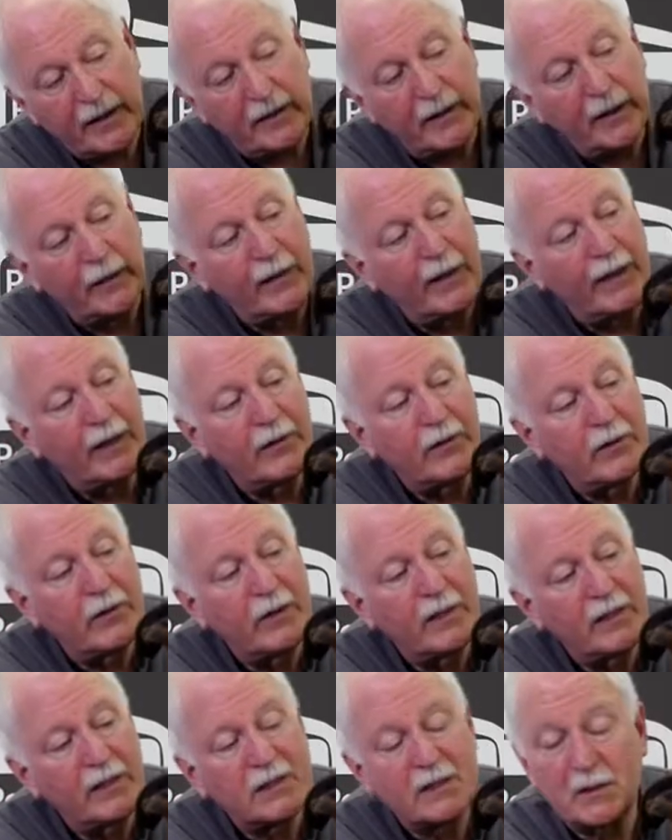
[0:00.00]
area right in through
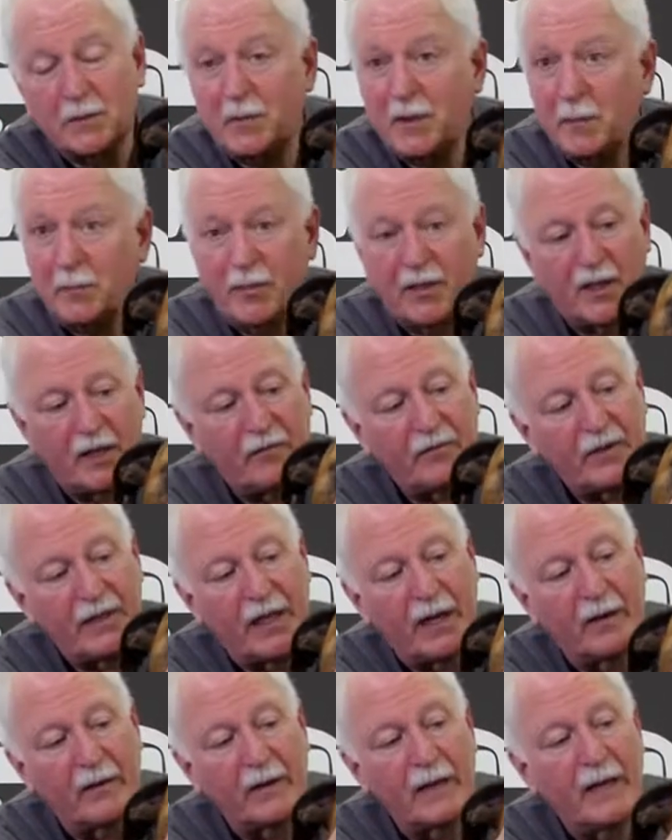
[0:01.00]
here is going to be puffed
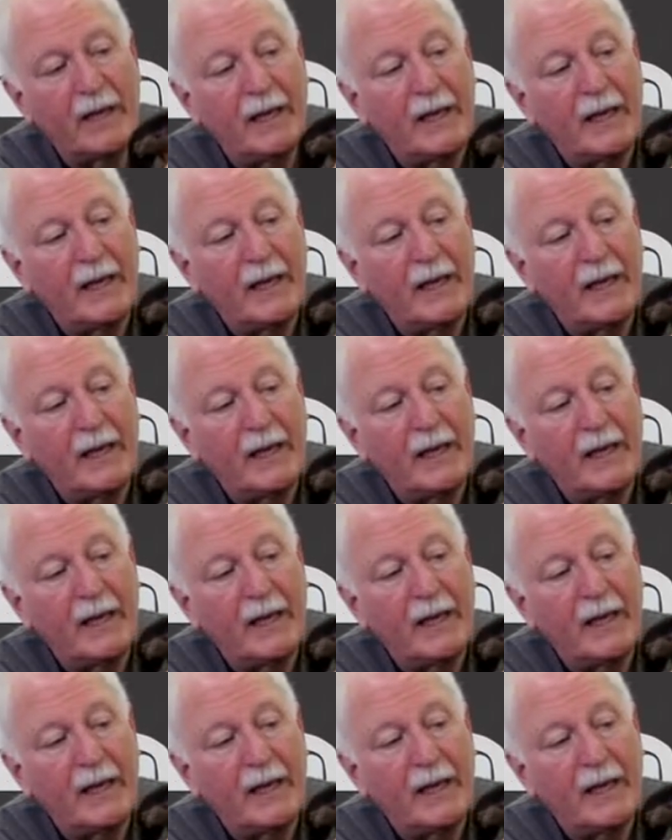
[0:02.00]
out.